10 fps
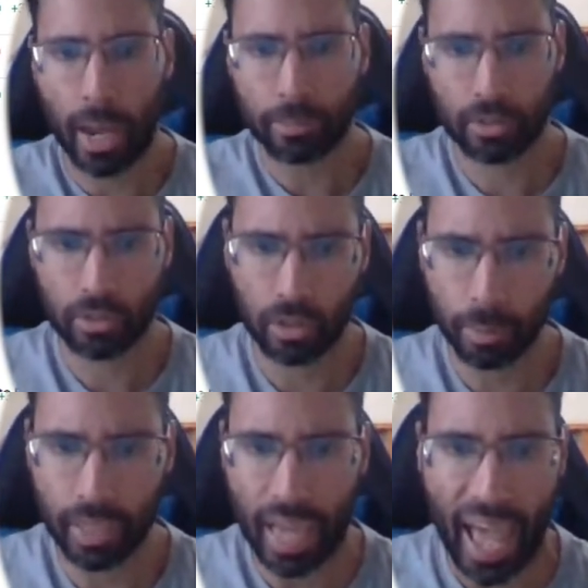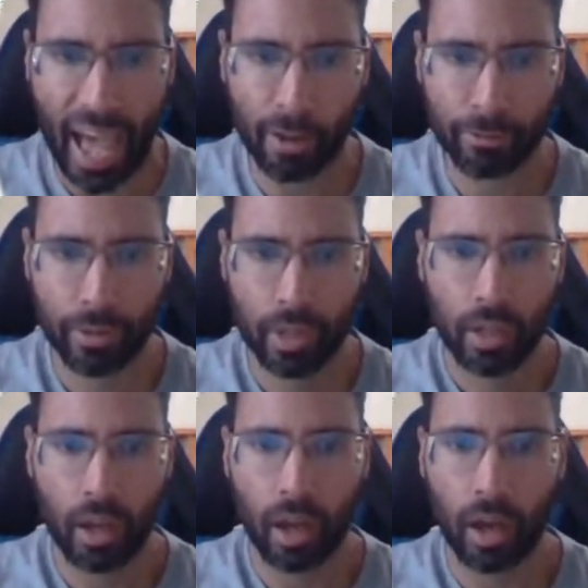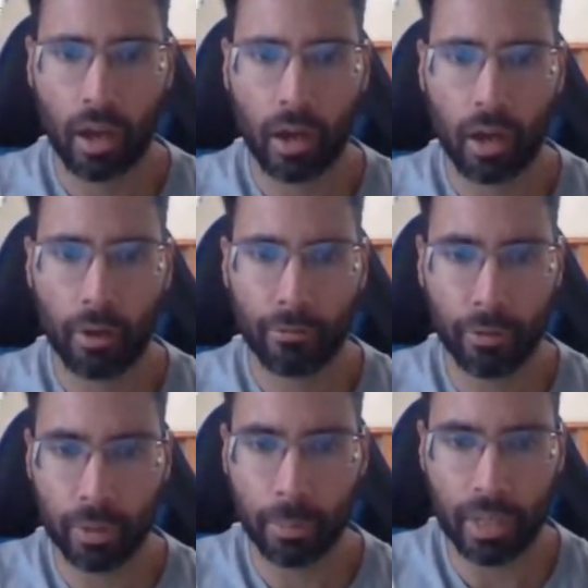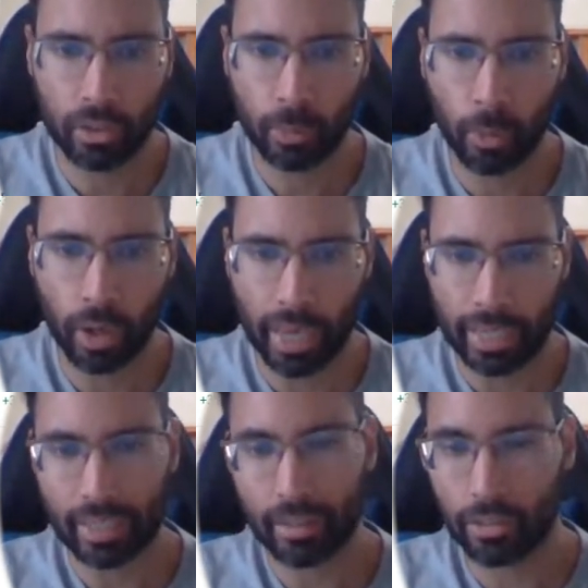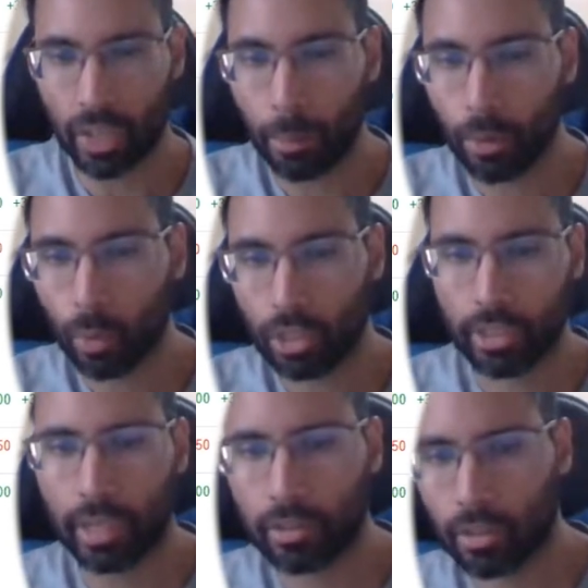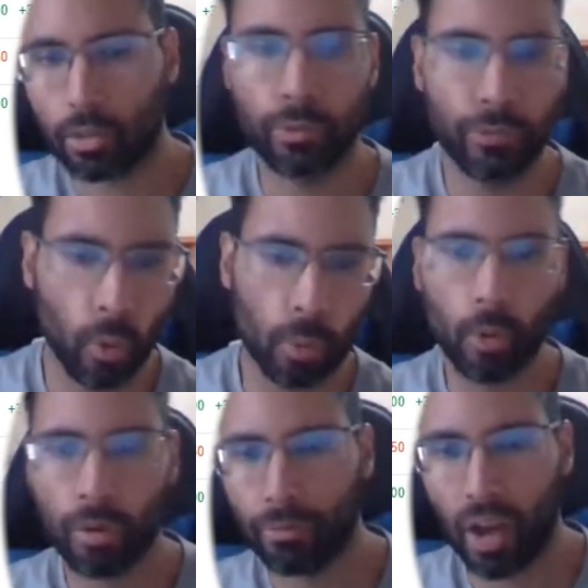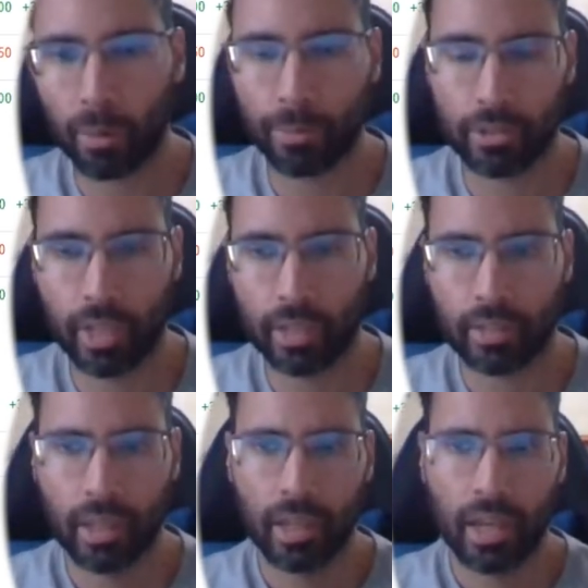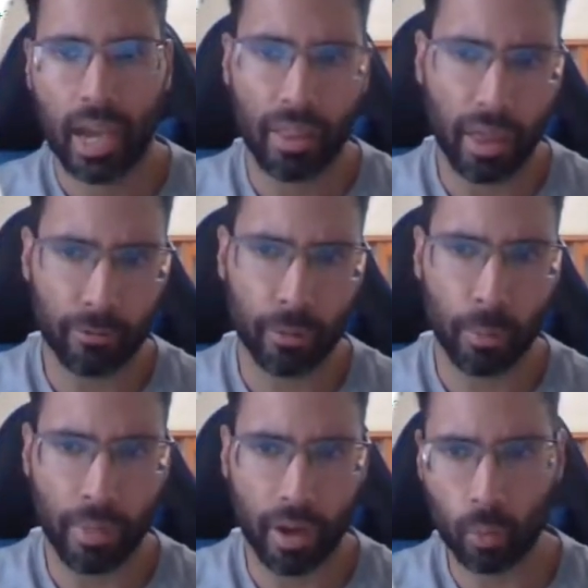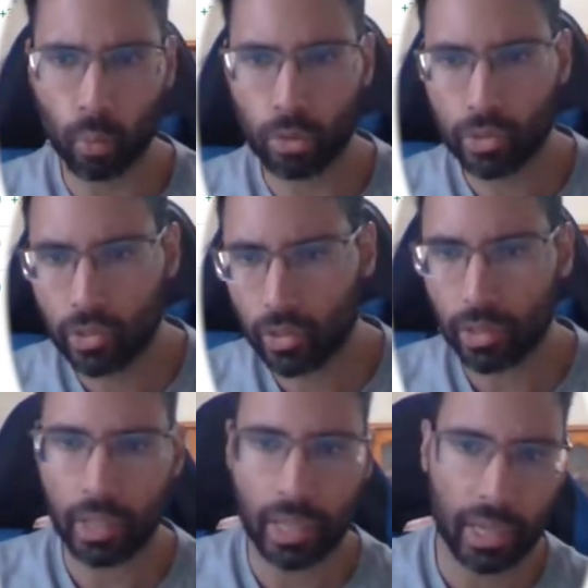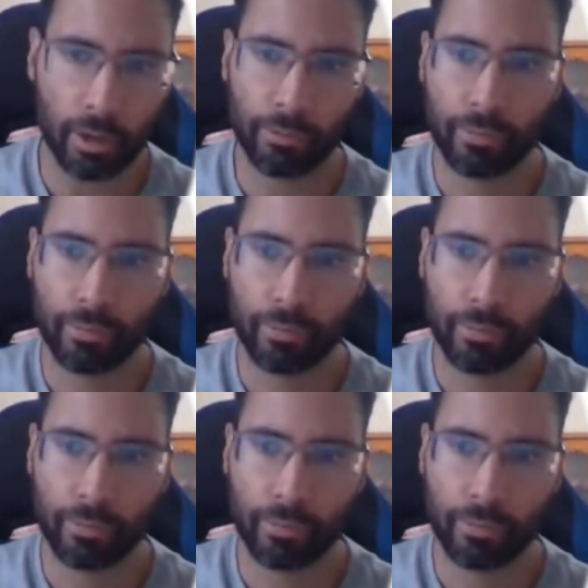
Perhaps there's going to be a half, uh, a fifty basis point hike in December, which takes us to four point five percent. And then from there, we'll see